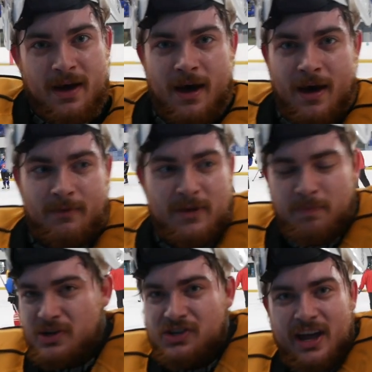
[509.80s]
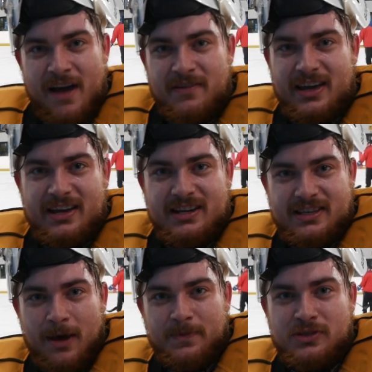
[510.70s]
We appreciate everything, and
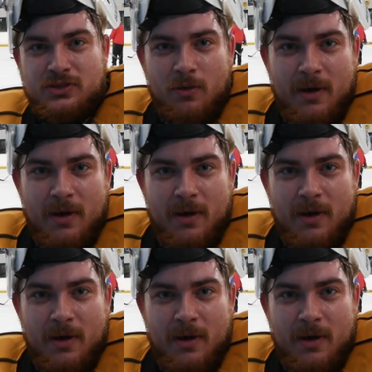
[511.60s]
it's helped us so